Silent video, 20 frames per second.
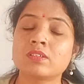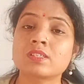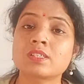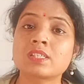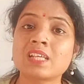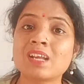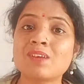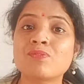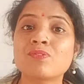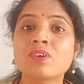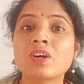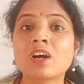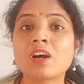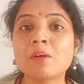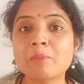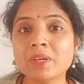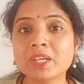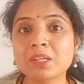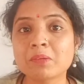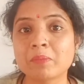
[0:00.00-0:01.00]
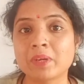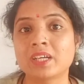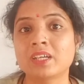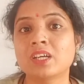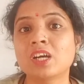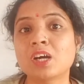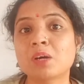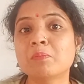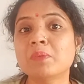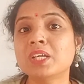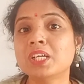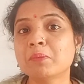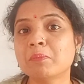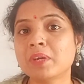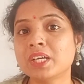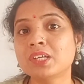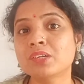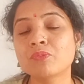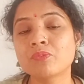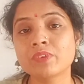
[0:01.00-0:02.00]
self
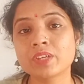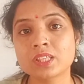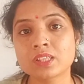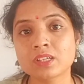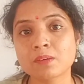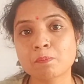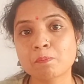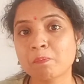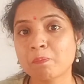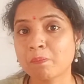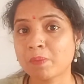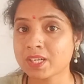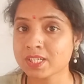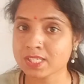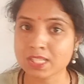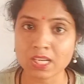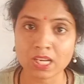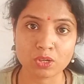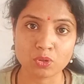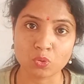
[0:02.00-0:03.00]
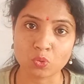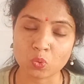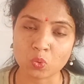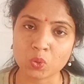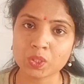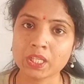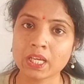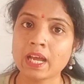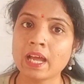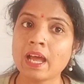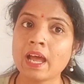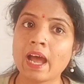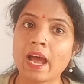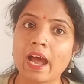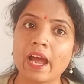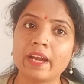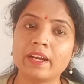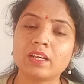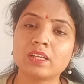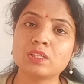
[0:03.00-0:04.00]
commitment with personal growth,
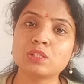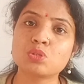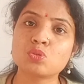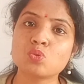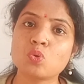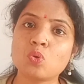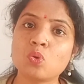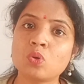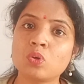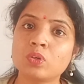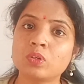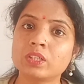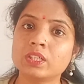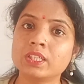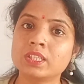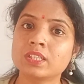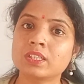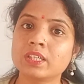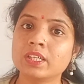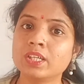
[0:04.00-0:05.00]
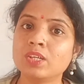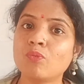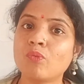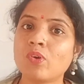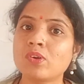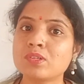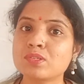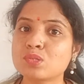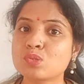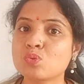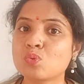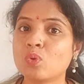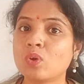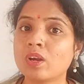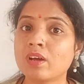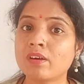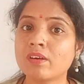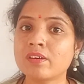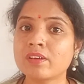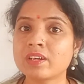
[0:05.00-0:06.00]
and also it involves to
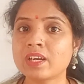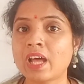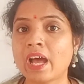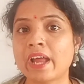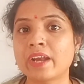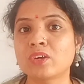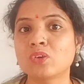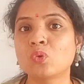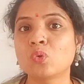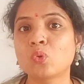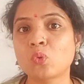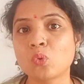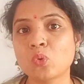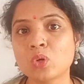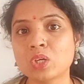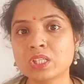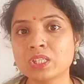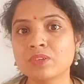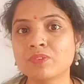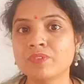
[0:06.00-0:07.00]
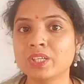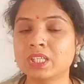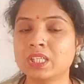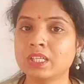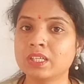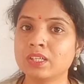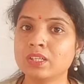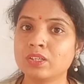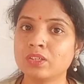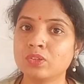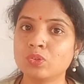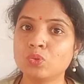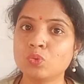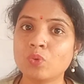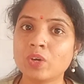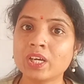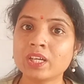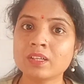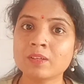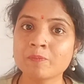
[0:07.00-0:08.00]
learn and growth with
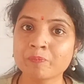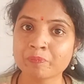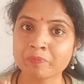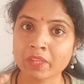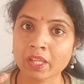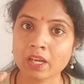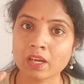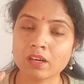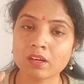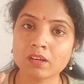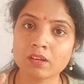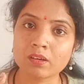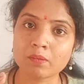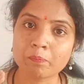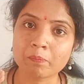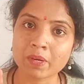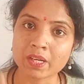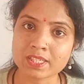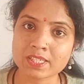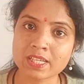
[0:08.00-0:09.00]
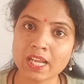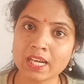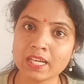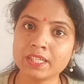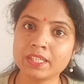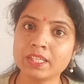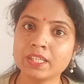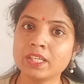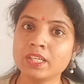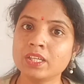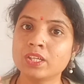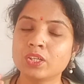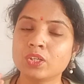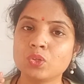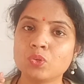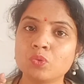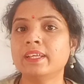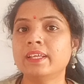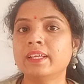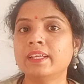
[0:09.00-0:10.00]
your personality.
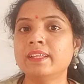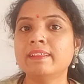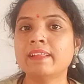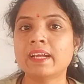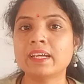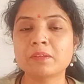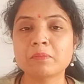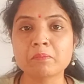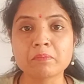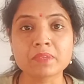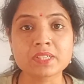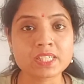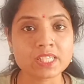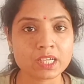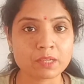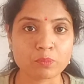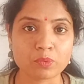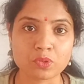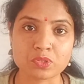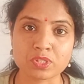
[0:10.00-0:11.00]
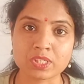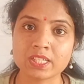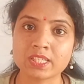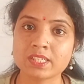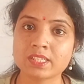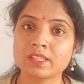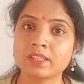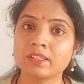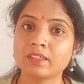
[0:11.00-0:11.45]
In that mistake process,